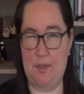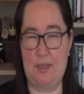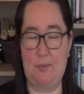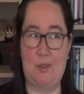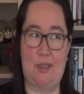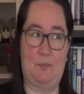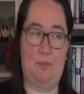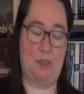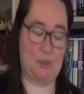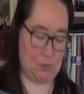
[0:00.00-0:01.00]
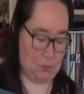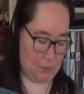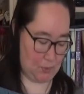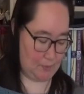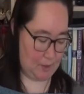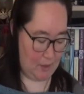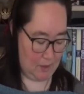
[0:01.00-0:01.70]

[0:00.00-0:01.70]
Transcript: to it without being too warm,